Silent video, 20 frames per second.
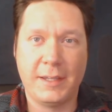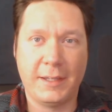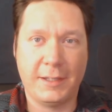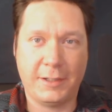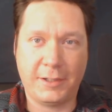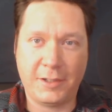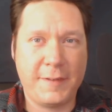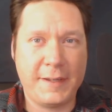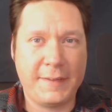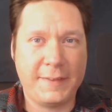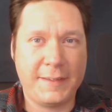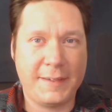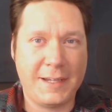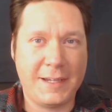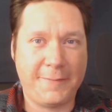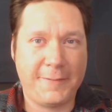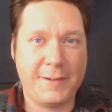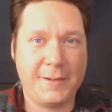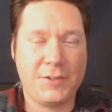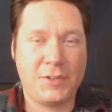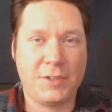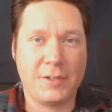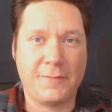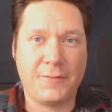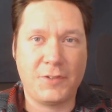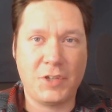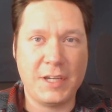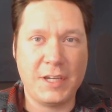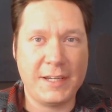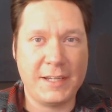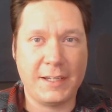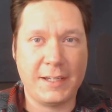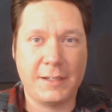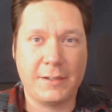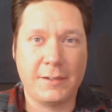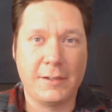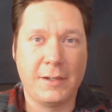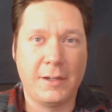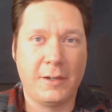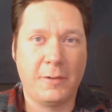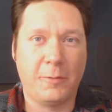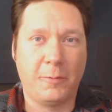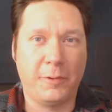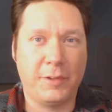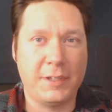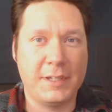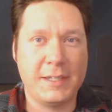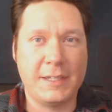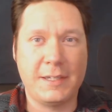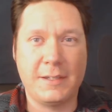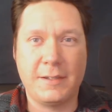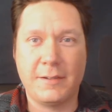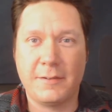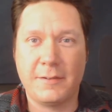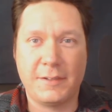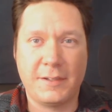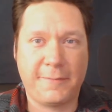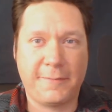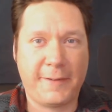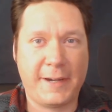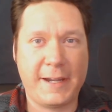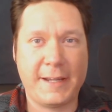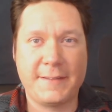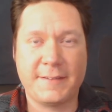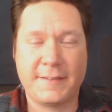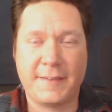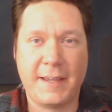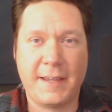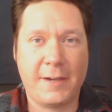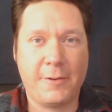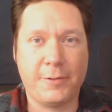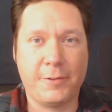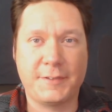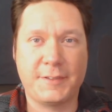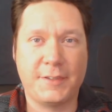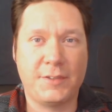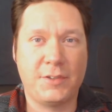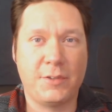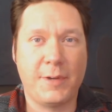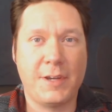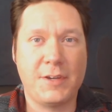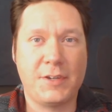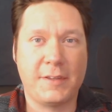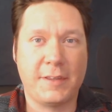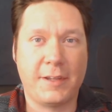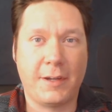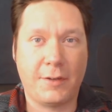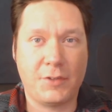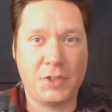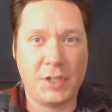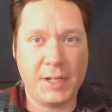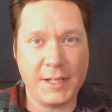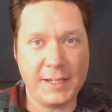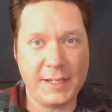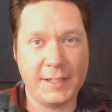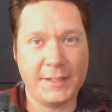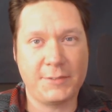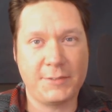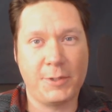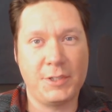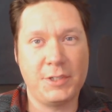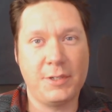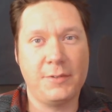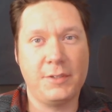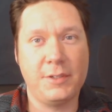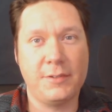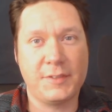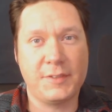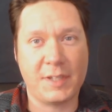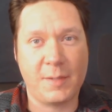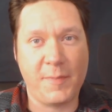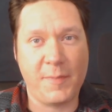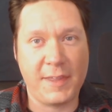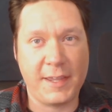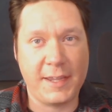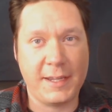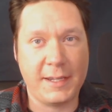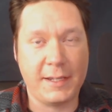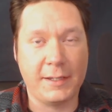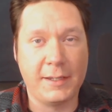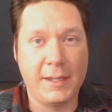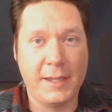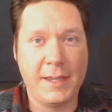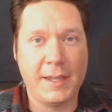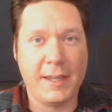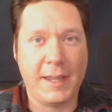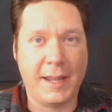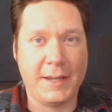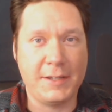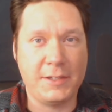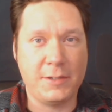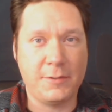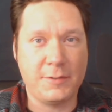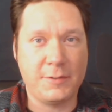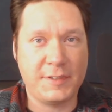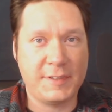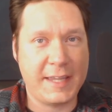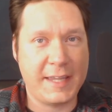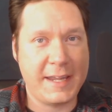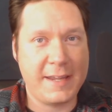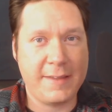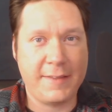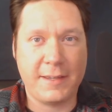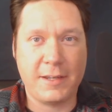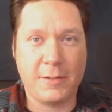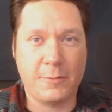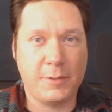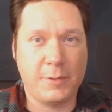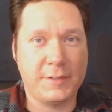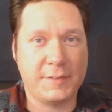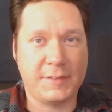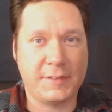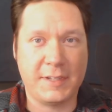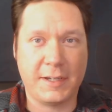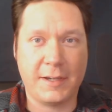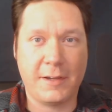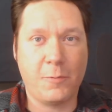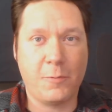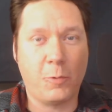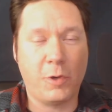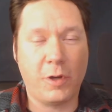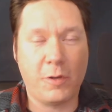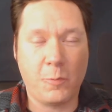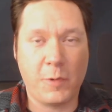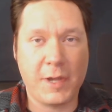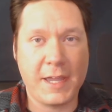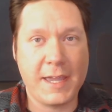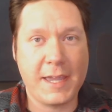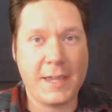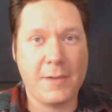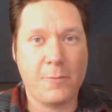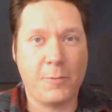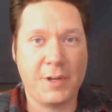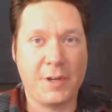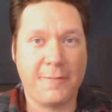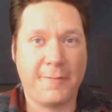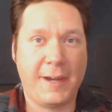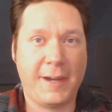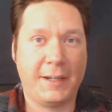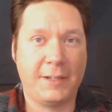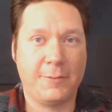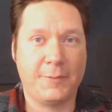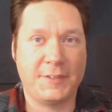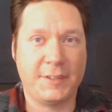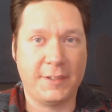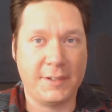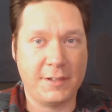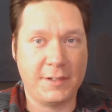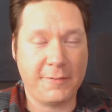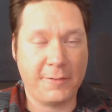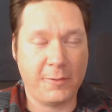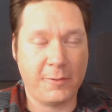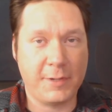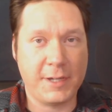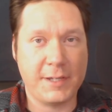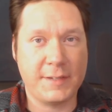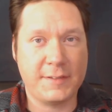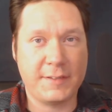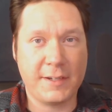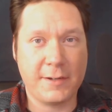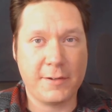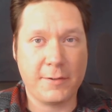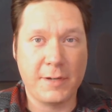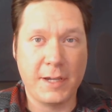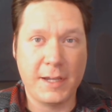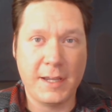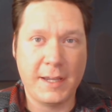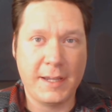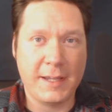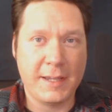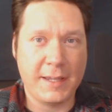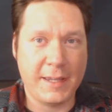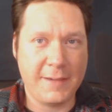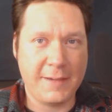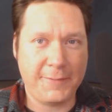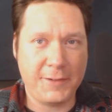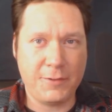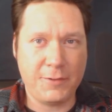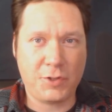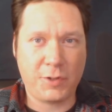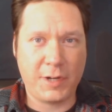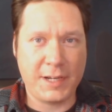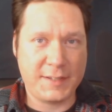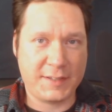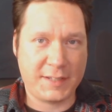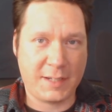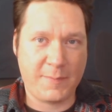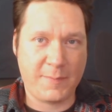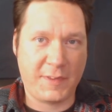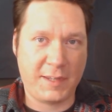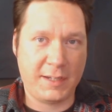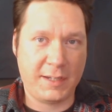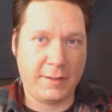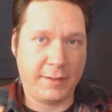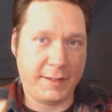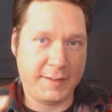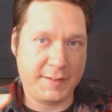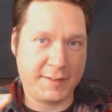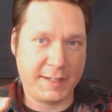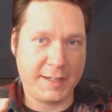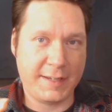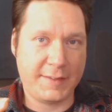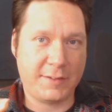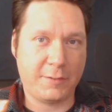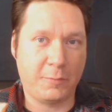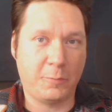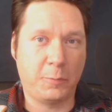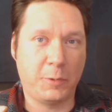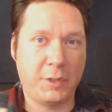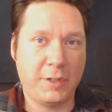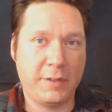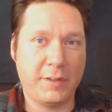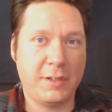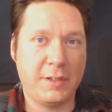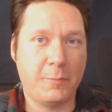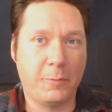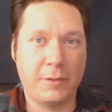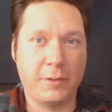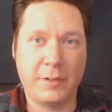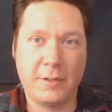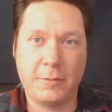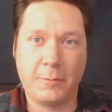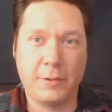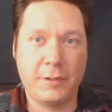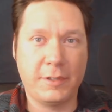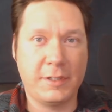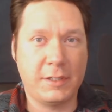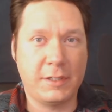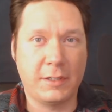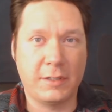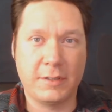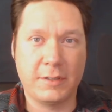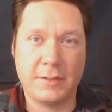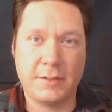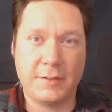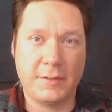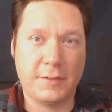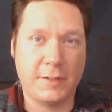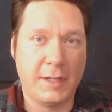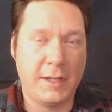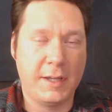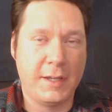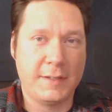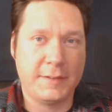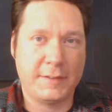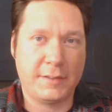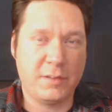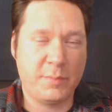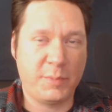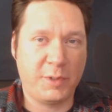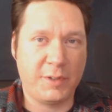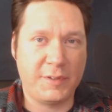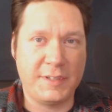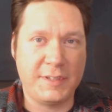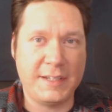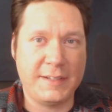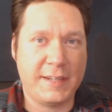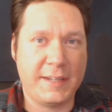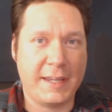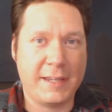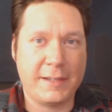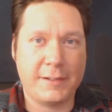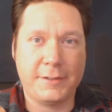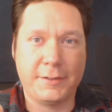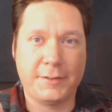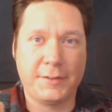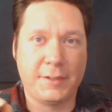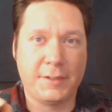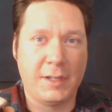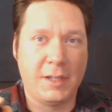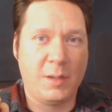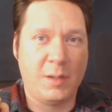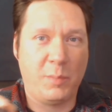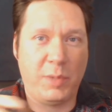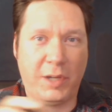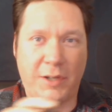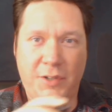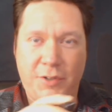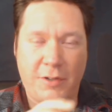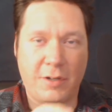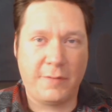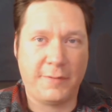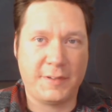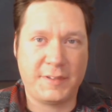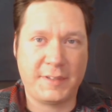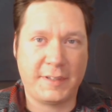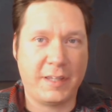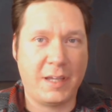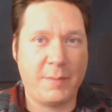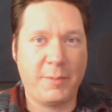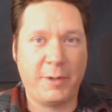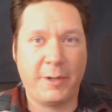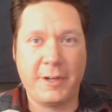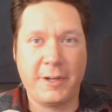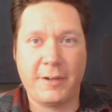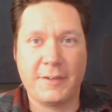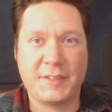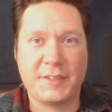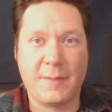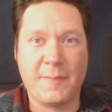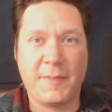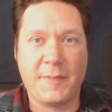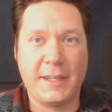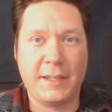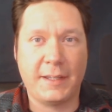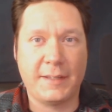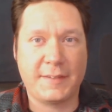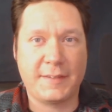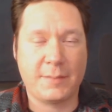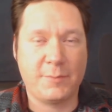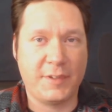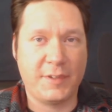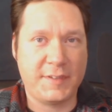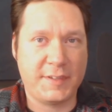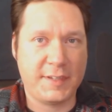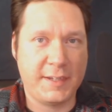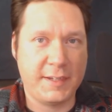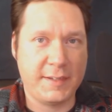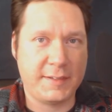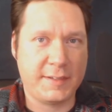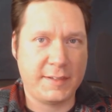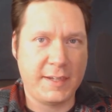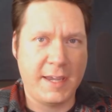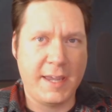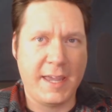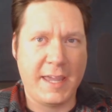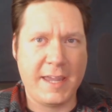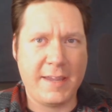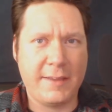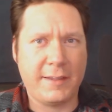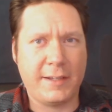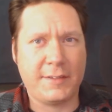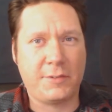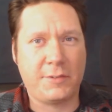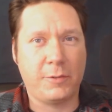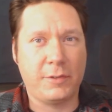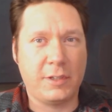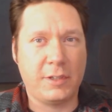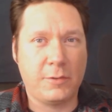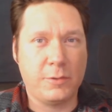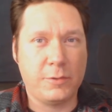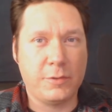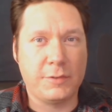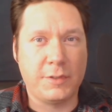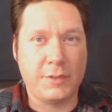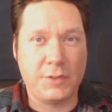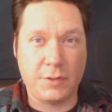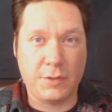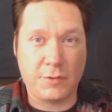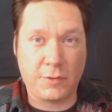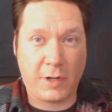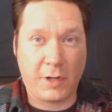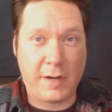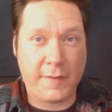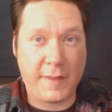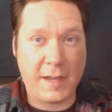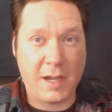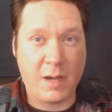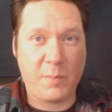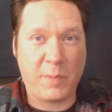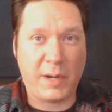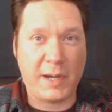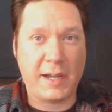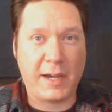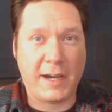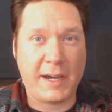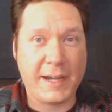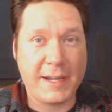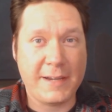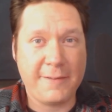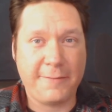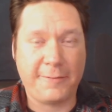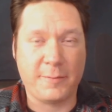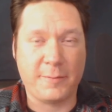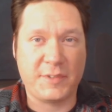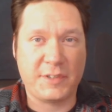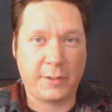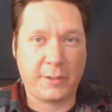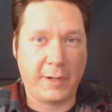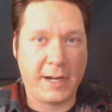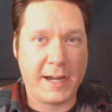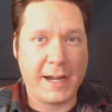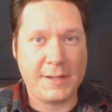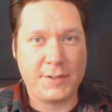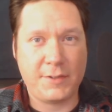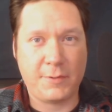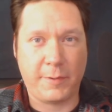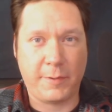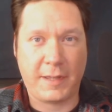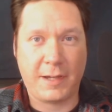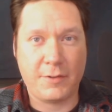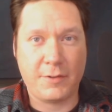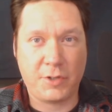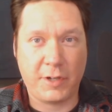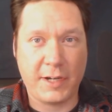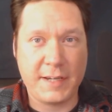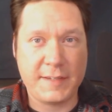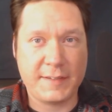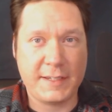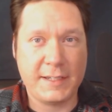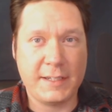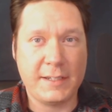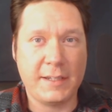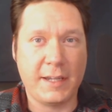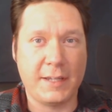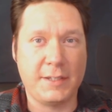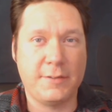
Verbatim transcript: I don't think the definition of cheating really defines that whole situation there. Cheating is when you do something and you say that it was done one way when in fact it was done a different way. So if you trace something, let's say it's a really, really, really good, super detailed picture of a celebrity or something, and someone says, hey, that's really cool. Did you draw that by eye from scratch without tracing?